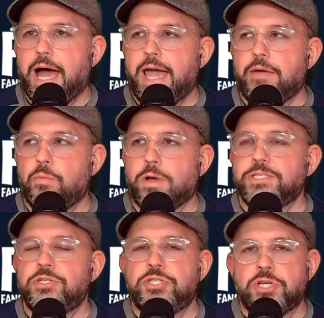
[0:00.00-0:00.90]
I
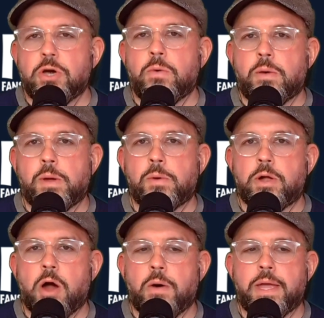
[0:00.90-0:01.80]
wasn't sure where we were
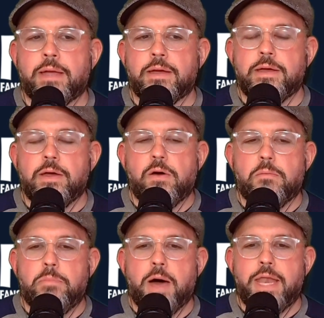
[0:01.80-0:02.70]
going,
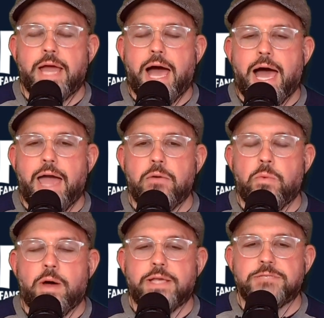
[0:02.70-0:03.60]
but I
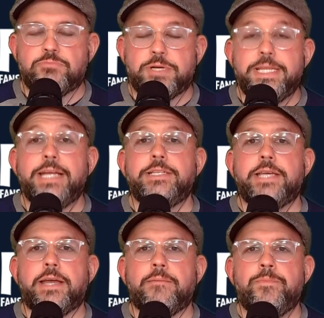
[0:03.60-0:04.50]
was
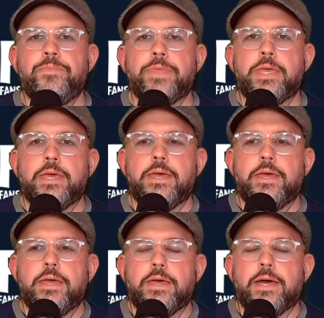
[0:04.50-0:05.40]
predicting
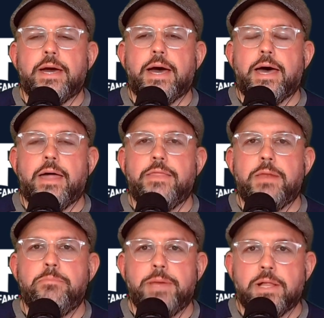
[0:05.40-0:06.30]
uh,
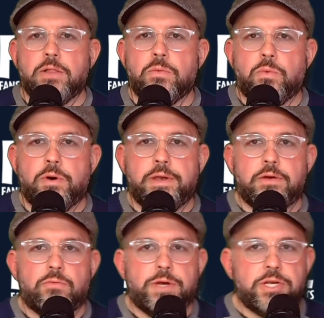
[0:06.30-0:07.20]
that Bill
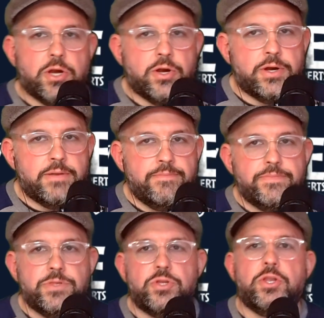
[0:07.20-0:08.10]
would return
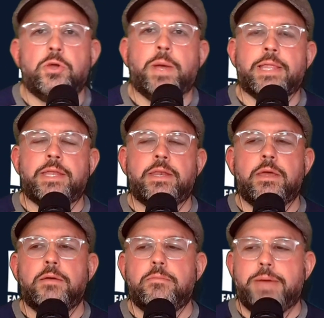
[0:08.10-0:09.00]
to the New England
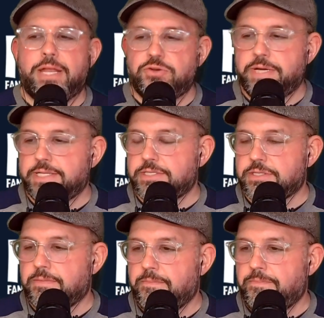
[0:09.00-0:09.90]
Patriots.